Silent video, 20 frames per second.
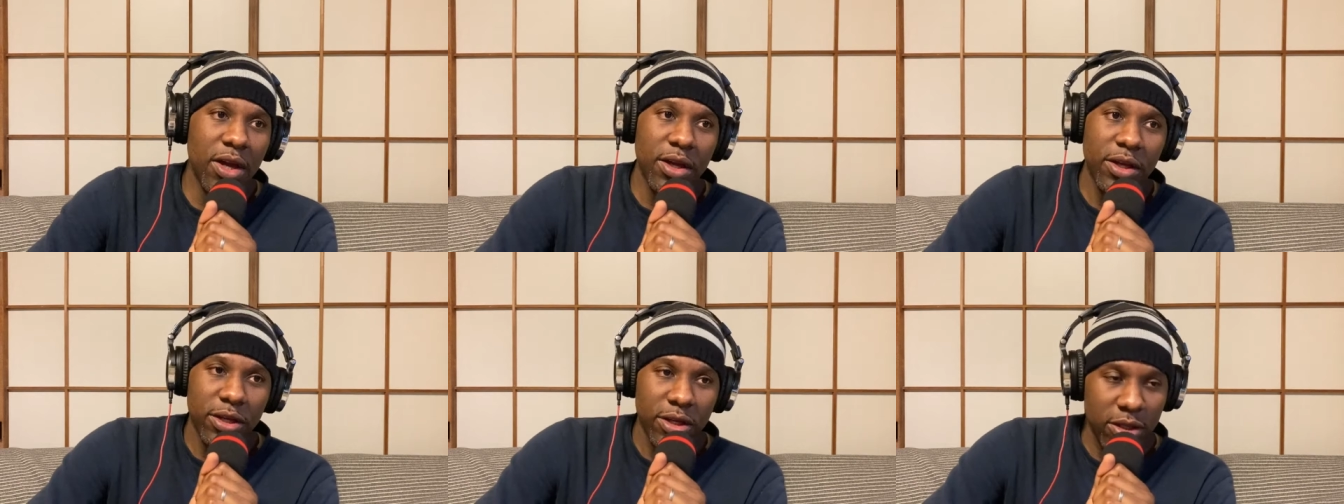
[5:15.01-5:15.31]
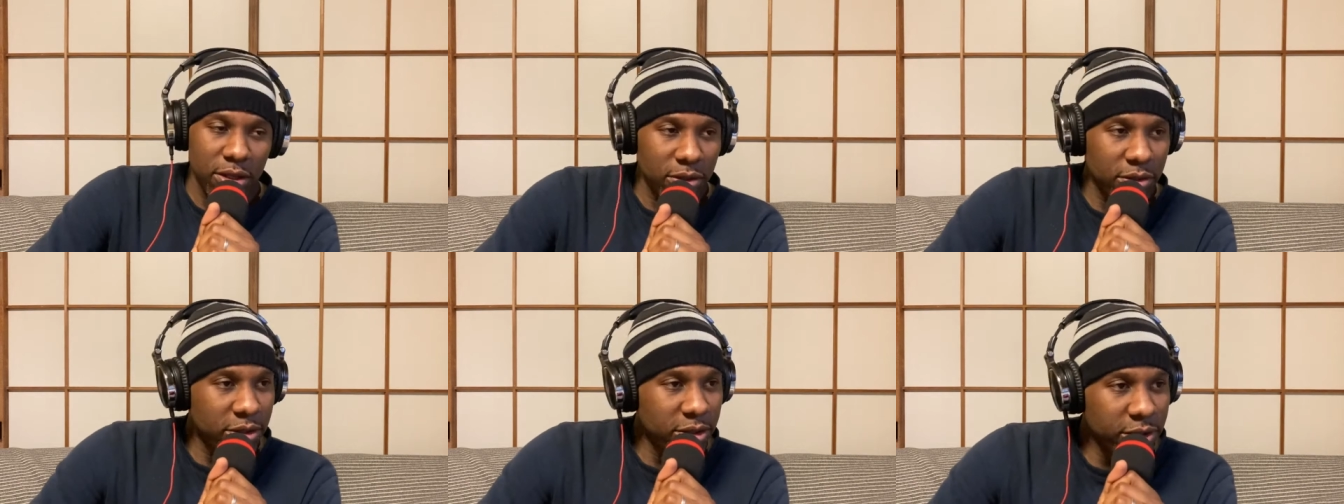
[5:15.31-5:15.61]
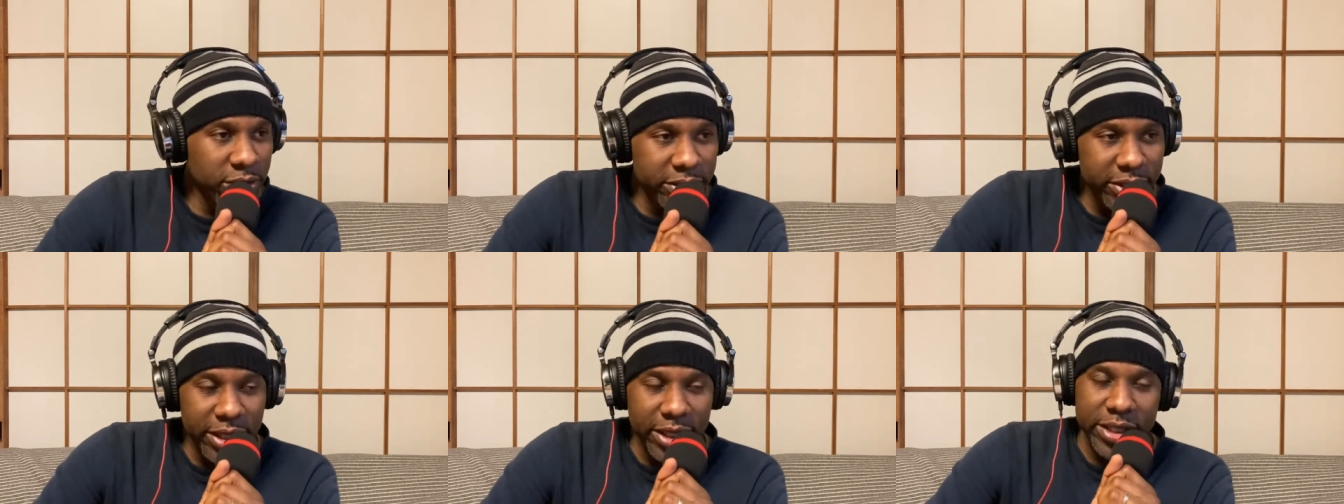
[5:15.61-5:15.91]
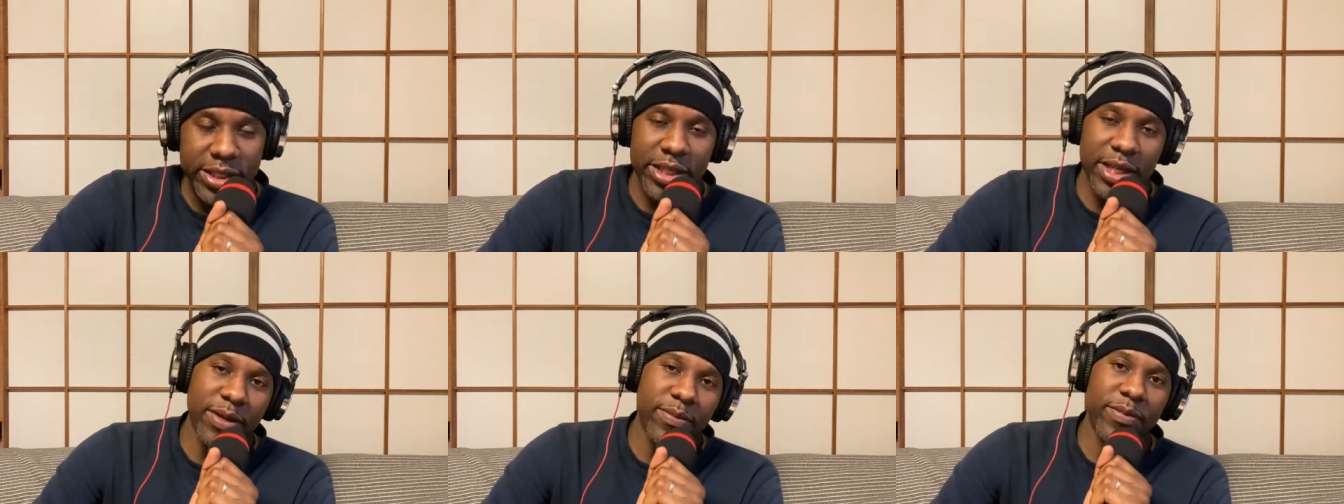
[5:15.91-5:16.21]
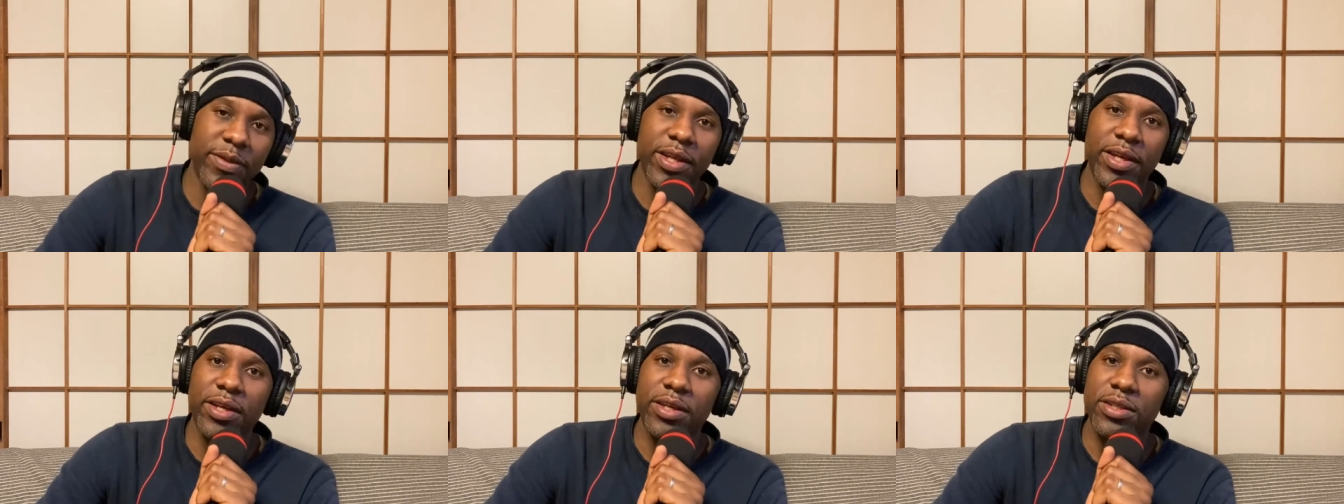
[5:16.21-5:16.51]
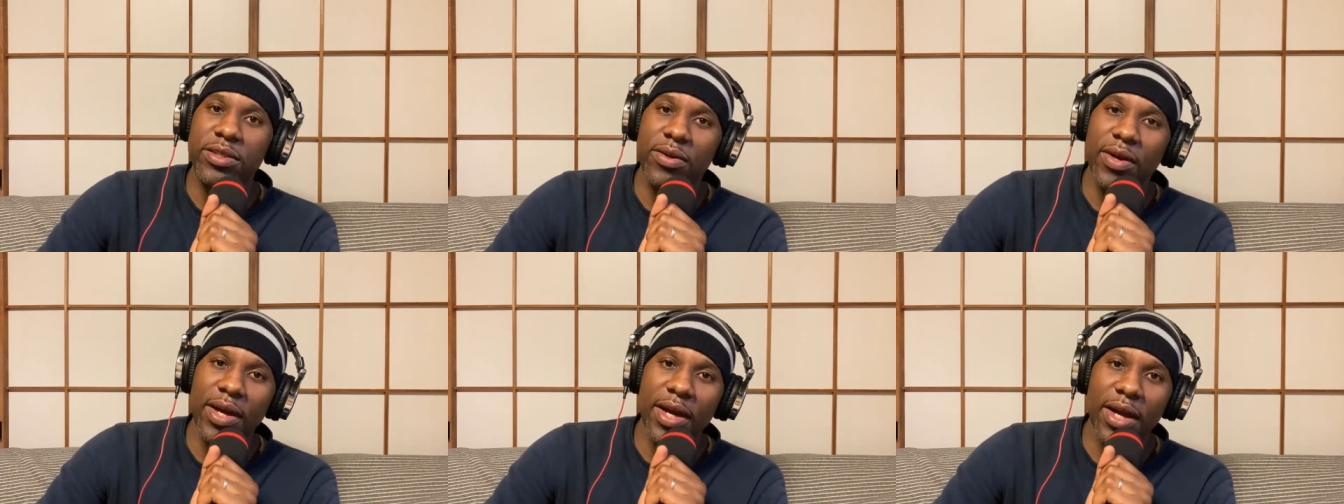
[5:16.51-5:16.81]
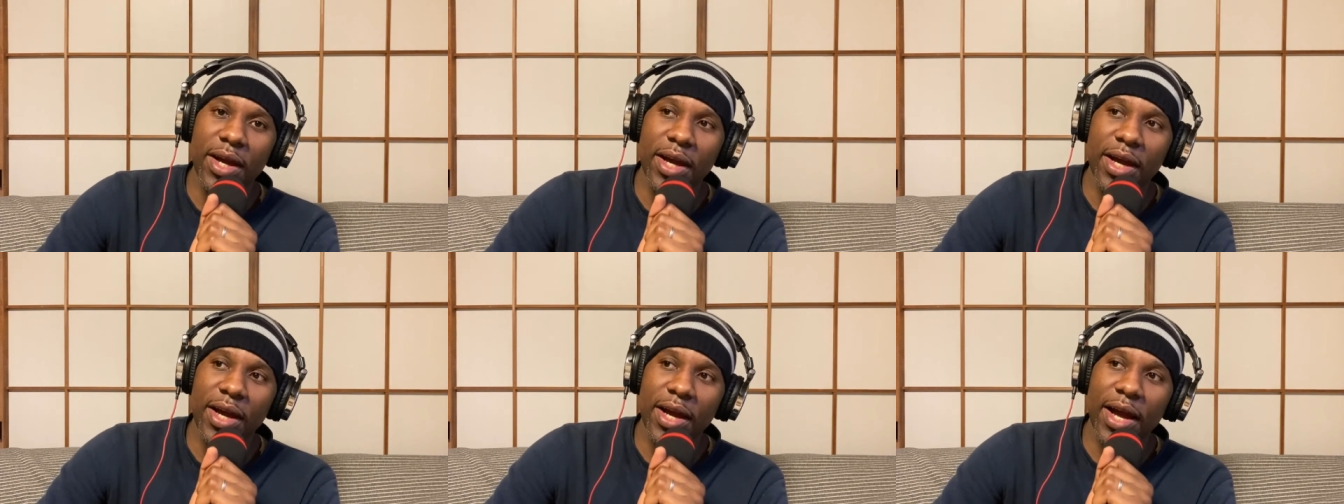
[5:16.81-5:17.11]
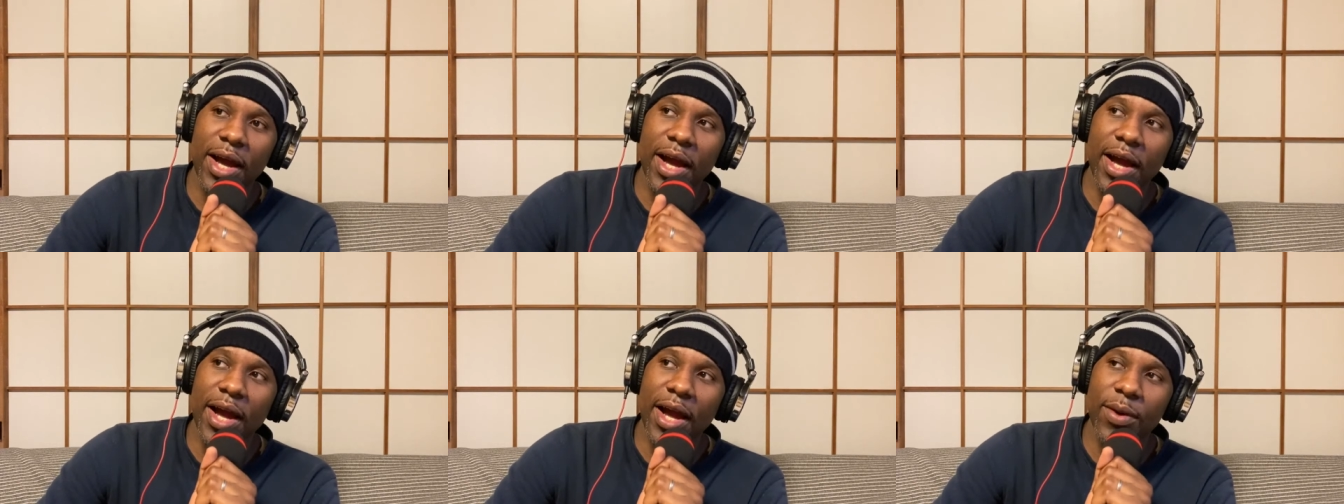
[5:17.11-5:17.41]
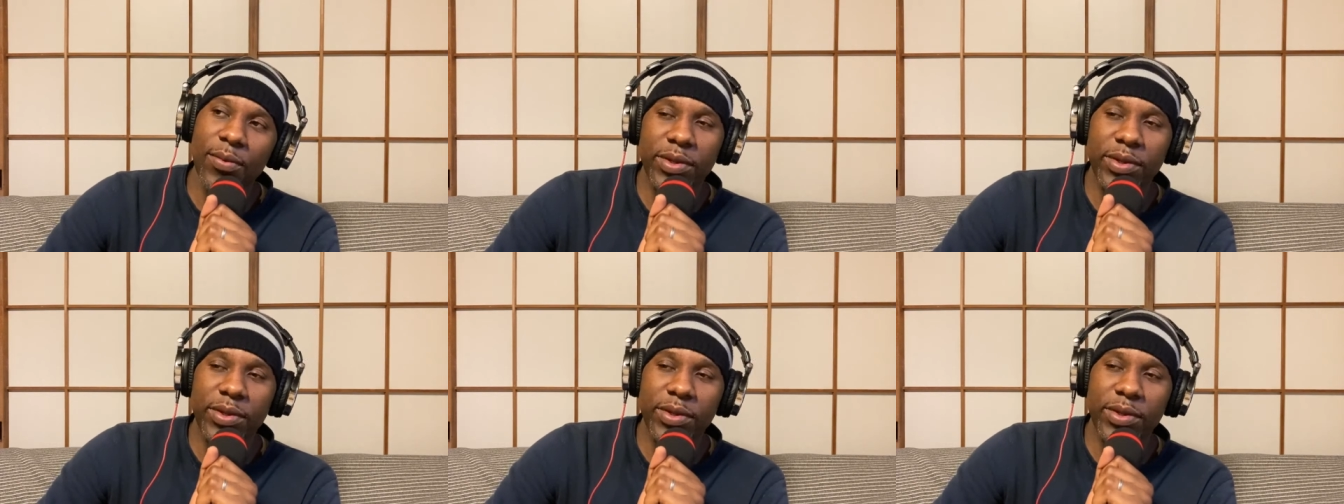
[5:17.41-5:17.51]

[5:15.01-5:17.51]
Thursday, same thing. So I